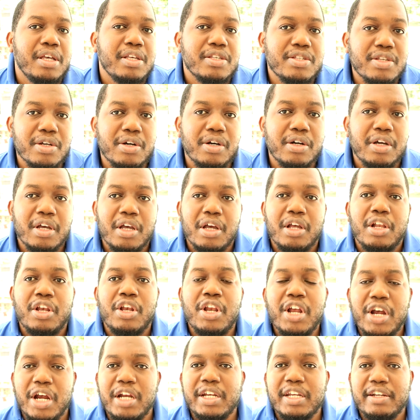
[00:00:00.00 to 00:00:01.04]
So
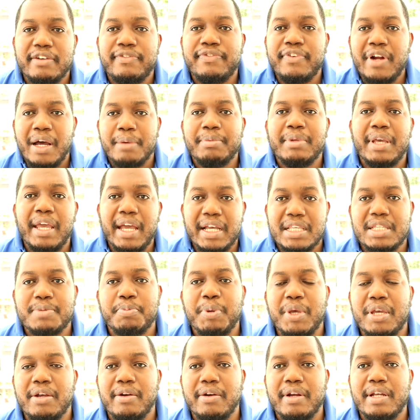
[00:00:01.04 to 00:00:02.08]
learning from the
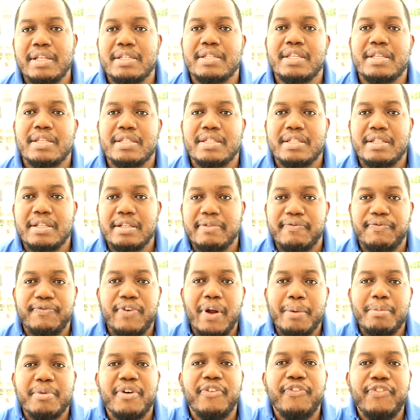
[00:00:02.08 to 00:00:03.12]
experiences
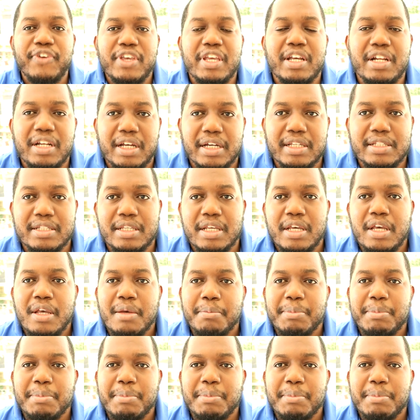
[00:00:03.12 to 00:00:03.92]
from your failures,